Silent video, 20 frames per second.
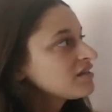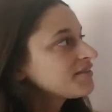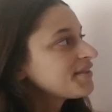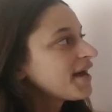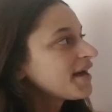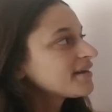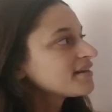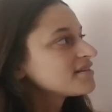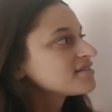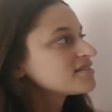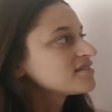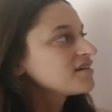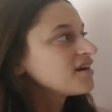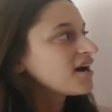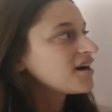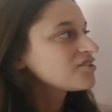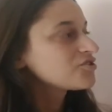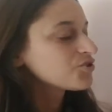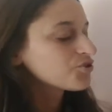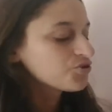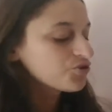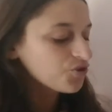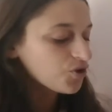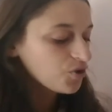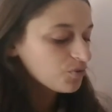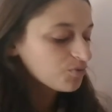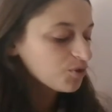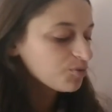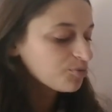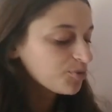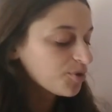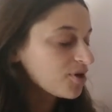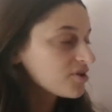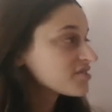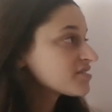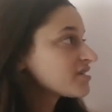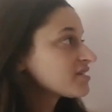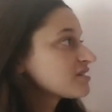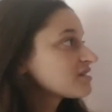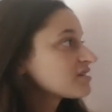That is the isothermal
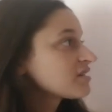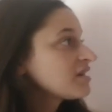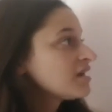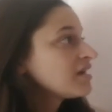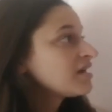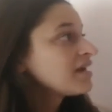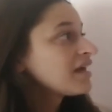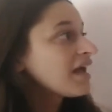process.